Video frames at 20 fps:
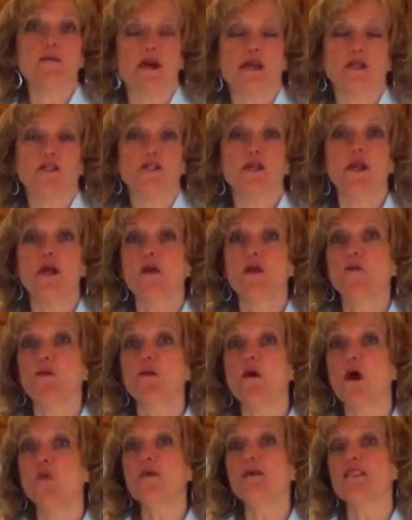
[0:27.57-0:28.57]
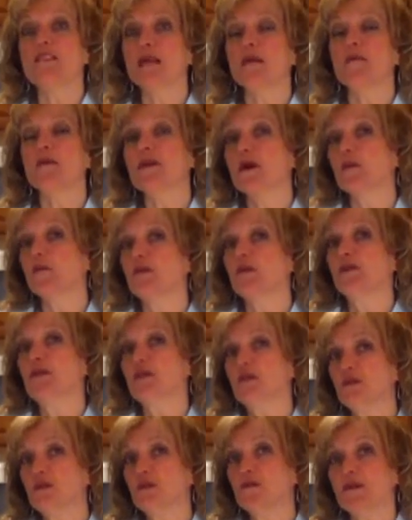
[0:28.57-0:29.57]
much, we're always coming up with
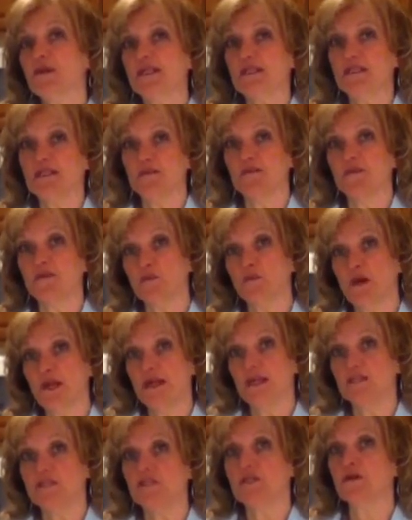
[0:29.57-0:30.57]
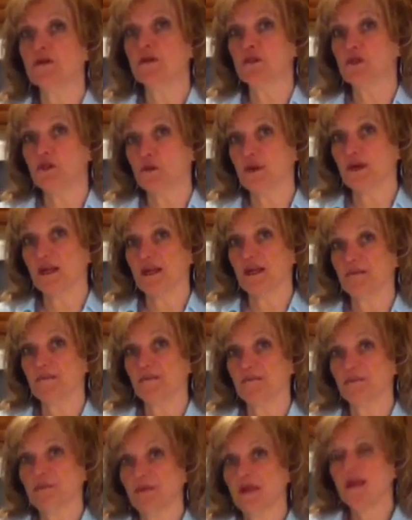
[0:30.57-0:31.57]
new and different ways to enjoy it.
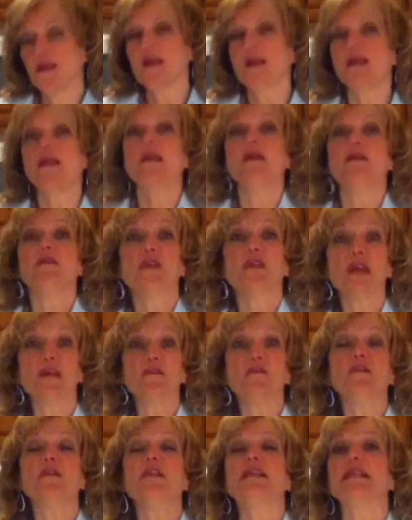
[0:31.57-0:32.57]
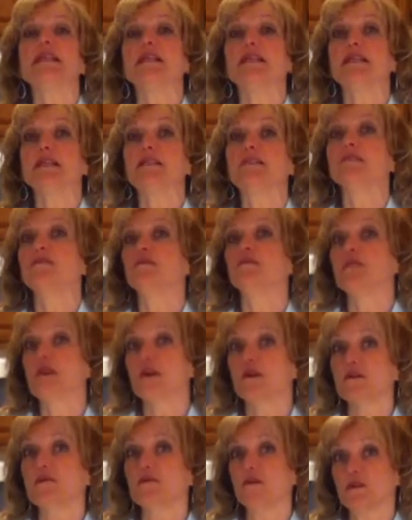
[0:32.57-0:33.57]
Thankfully, it is
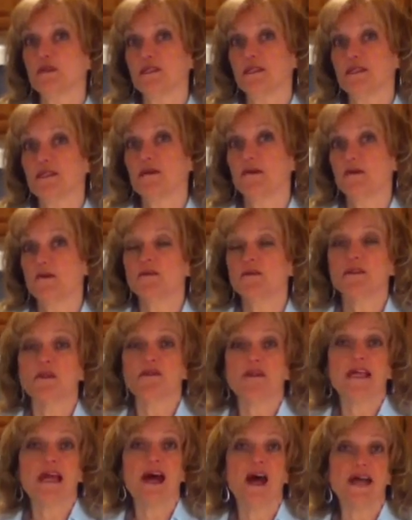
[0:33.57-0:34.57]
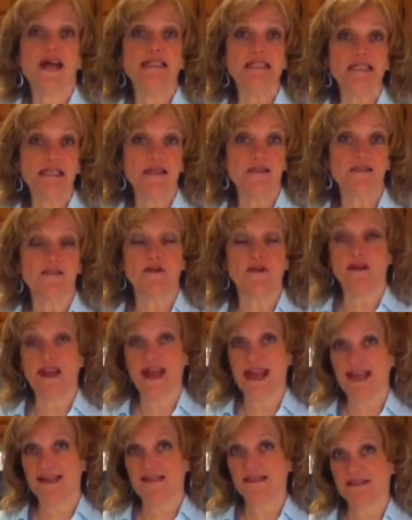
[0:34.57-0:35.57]
very versatile, so the ideas are
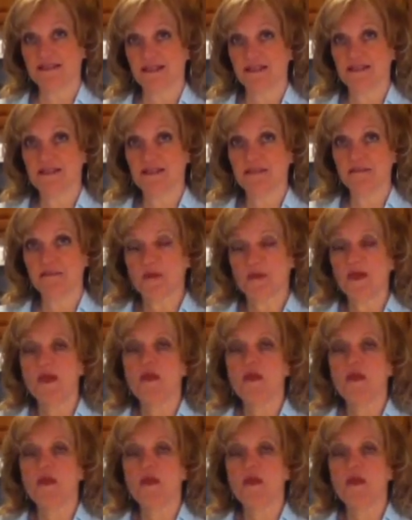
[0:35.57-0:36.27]
endless.